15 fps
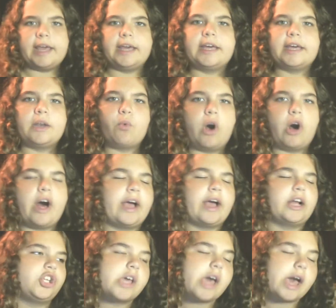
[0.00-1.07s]
and well
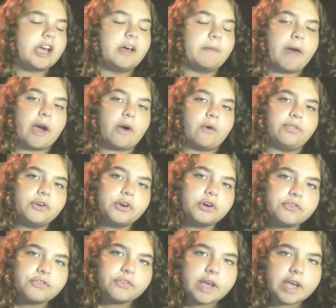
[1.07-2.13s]
actually I got back on
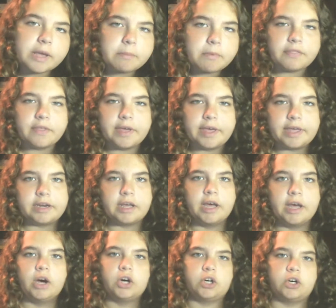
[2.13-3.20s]
Thursday but then
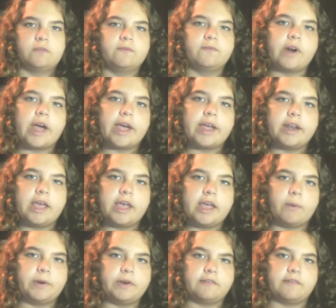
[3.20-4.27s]
on Friday
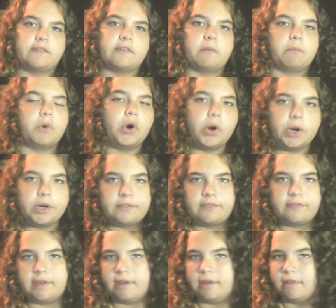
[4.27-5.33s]
I went to some party
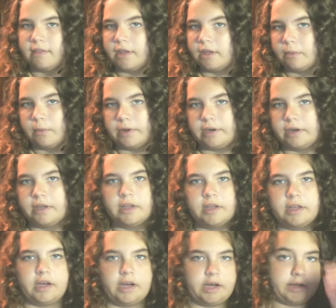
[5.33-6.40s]
thing and then on
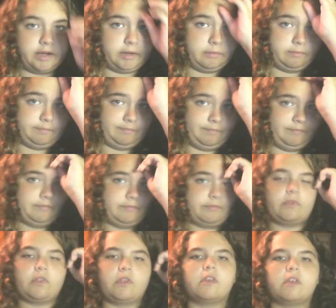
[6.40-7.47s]
um
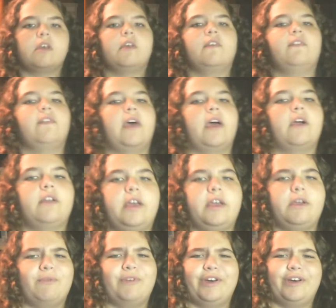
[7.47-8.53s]

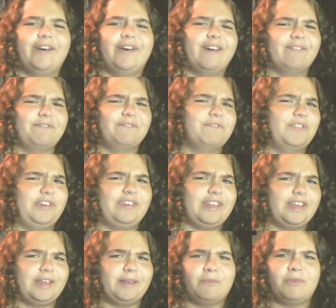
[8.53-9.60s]
Saturday you wanna
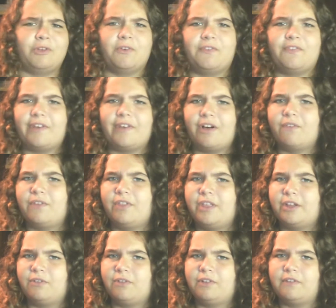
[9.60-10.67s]
redeem yourself and
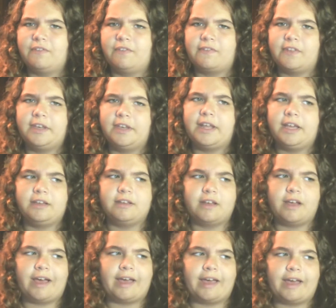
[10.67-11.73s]
then on Sunday
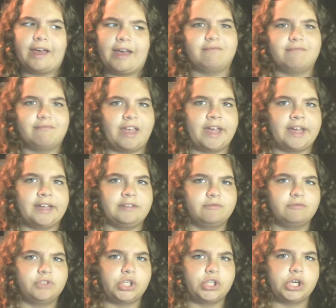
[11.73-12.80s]
I had
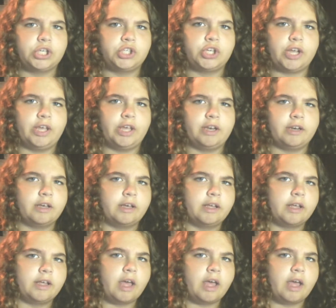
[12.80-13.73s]
church and